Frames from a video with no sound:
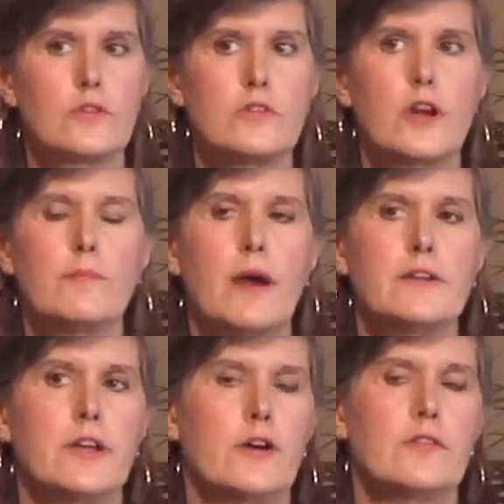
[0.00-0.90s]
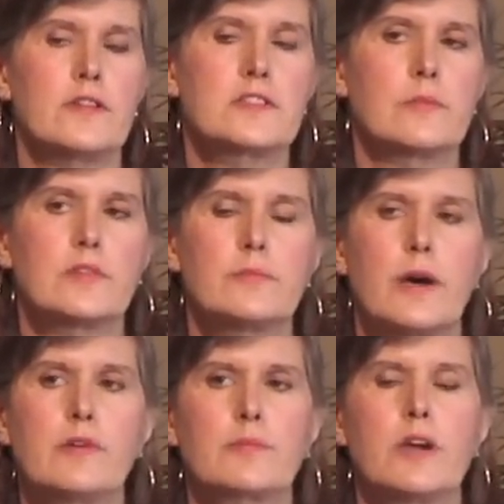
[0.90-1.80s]
you might know that some of the
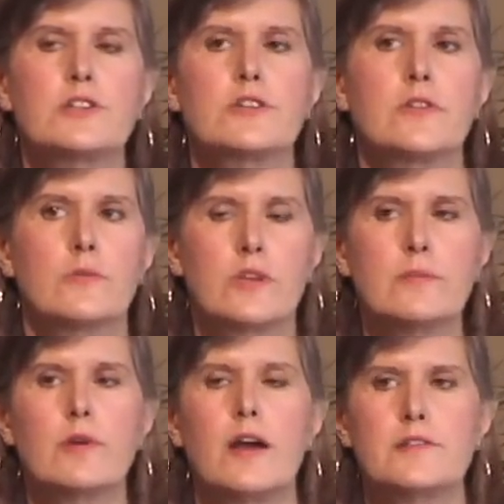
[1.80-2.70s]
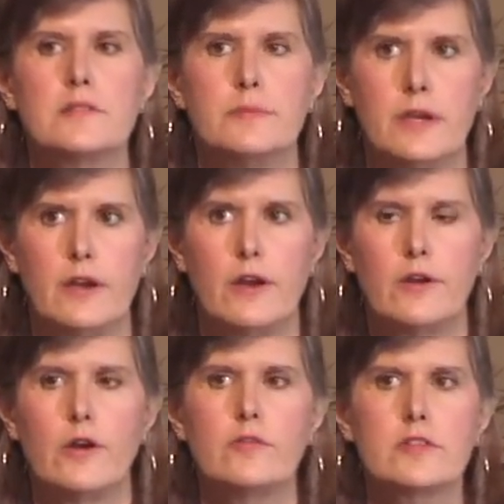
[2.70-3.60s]
public pressure that we brought to
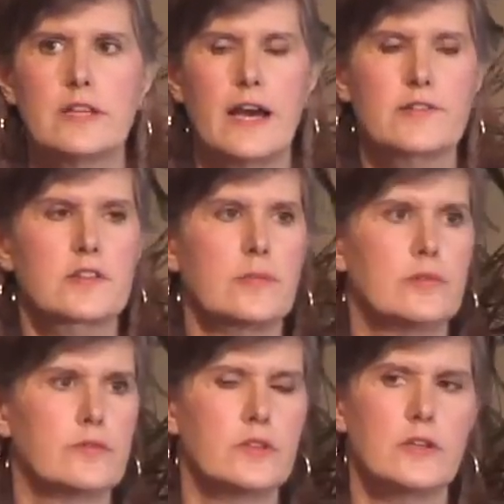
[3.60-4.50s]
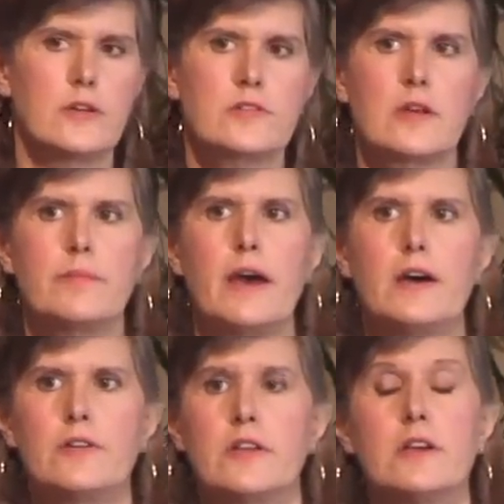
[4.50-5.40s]
bear over the last couple of years
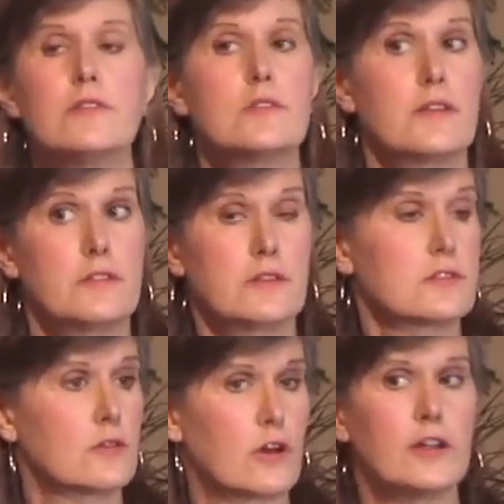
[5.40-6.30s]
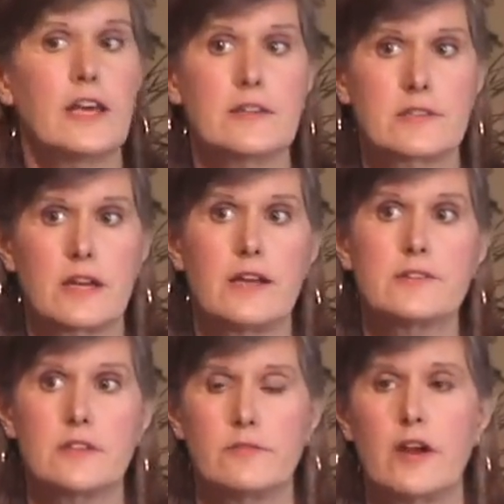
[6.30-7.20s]
about the so-called
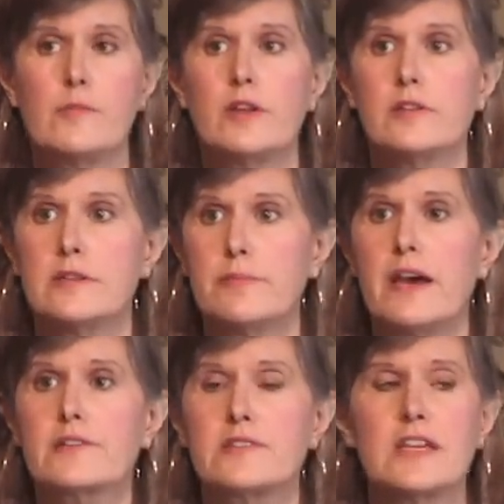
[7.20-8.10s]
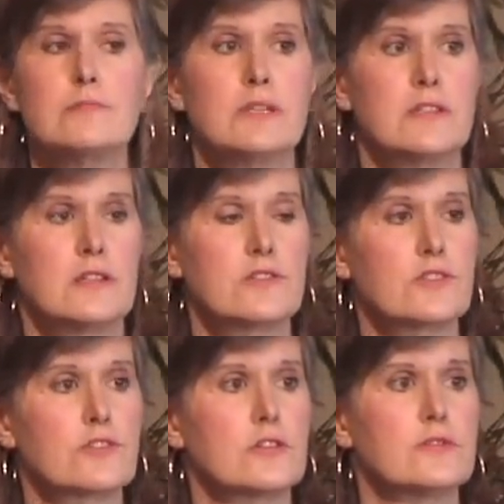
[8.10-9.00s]
SGEIS, the environmental impact statement that is
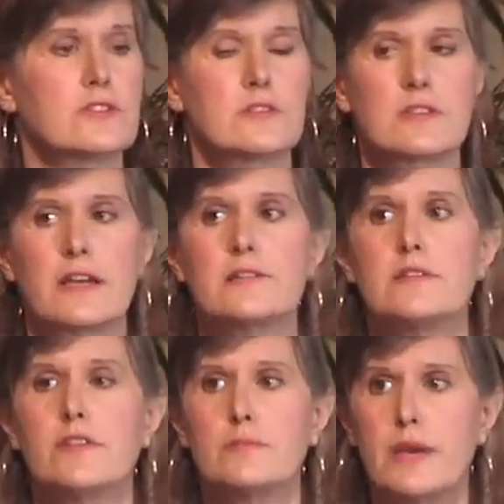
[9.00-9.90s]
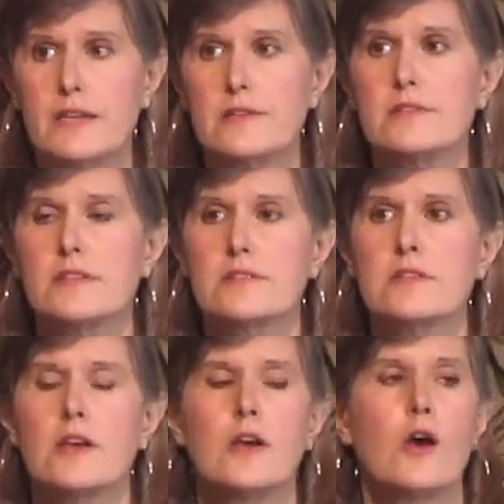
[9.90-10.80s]
to serve as the scientific
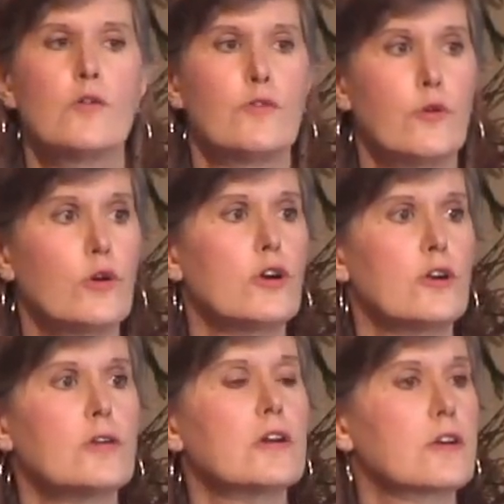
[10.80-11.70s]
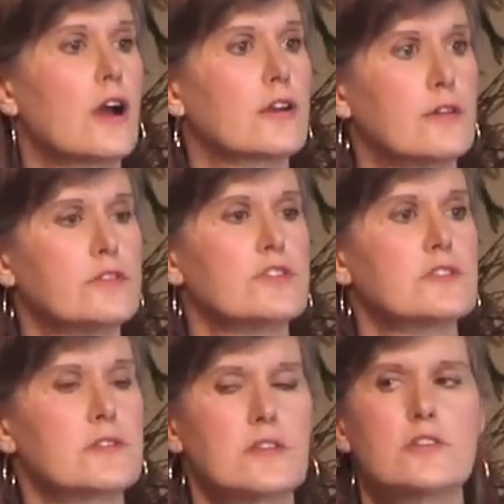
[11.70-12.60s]
basis for our
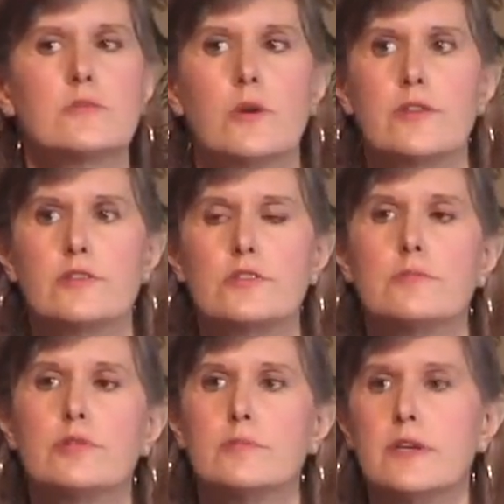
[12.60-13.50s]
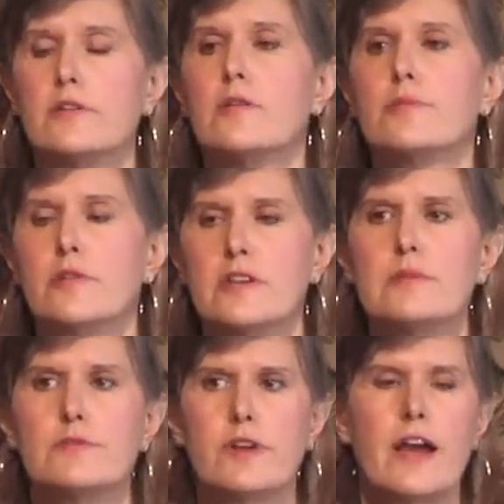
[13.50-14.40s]
governor's decision whether to permit or
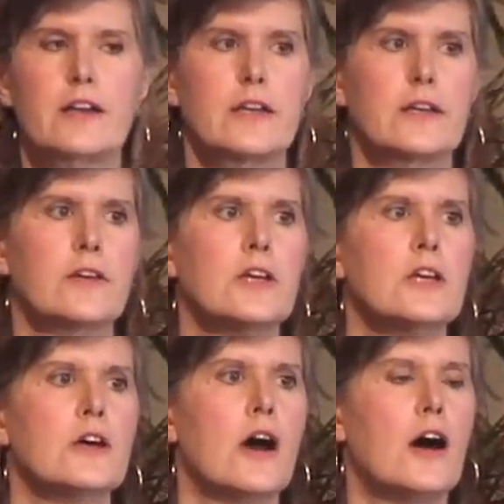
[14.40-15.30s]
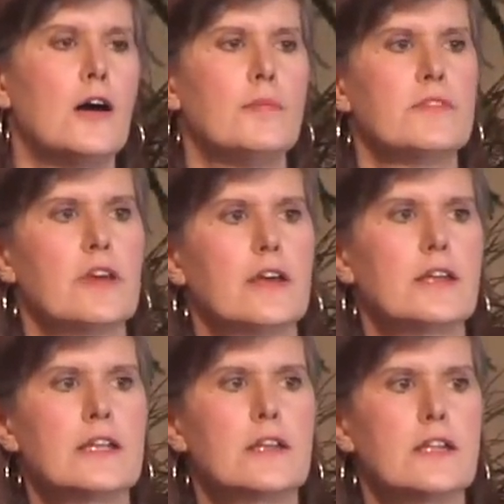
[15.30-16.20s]
prohibit fracking, that
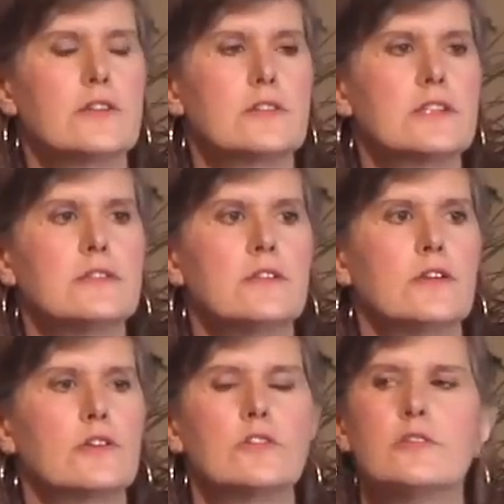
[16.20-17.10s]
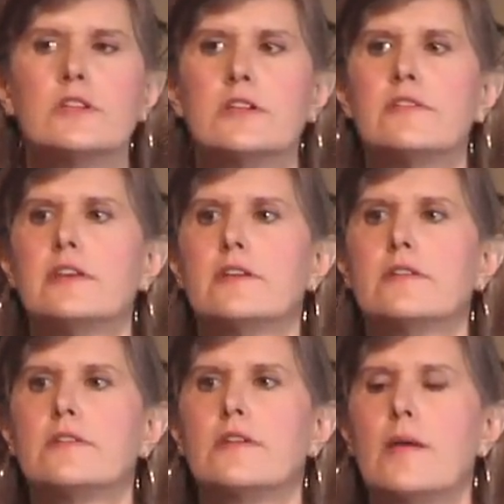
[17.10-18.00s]
it didn't include
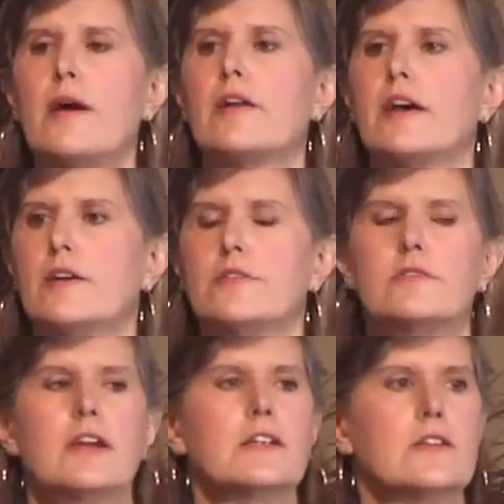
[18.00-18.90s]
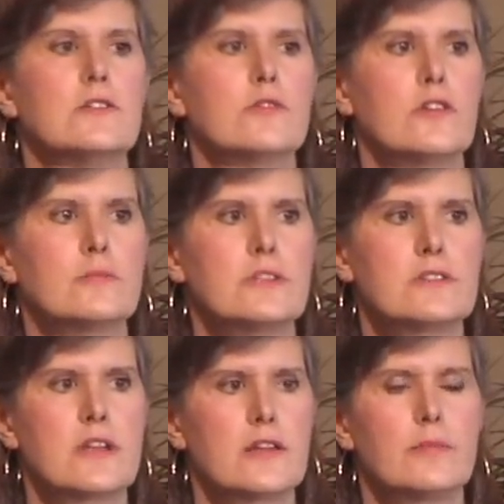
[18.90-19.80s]
anything about health, right? And you've heard me
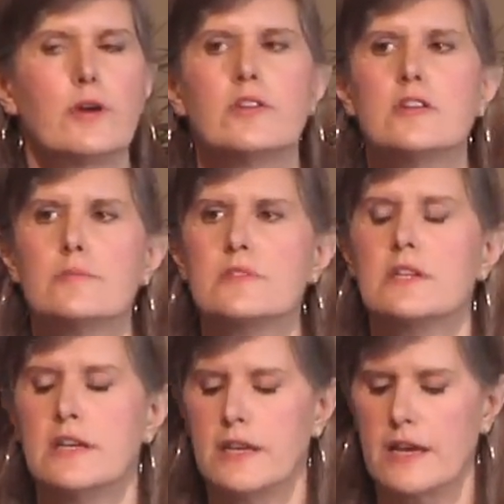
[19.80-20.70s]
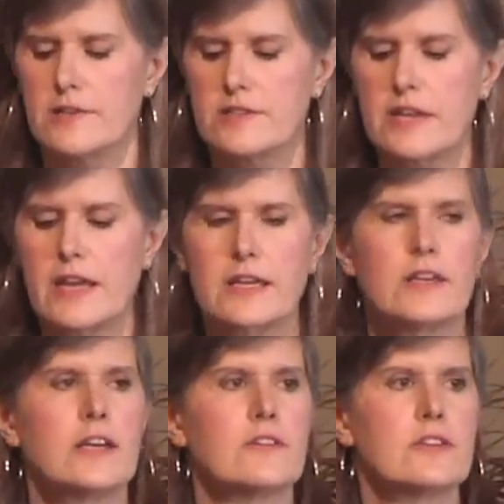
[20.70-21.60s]
stand at podiums and
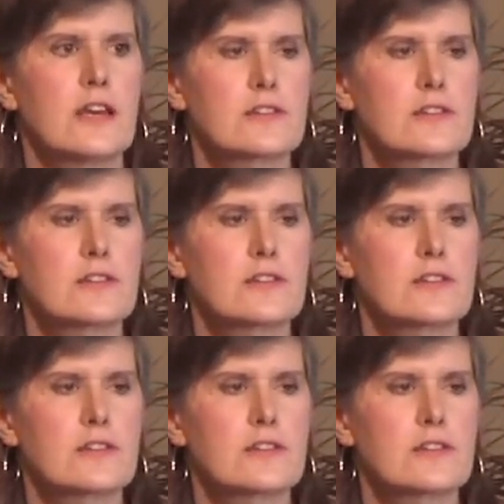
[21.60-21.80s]
say, the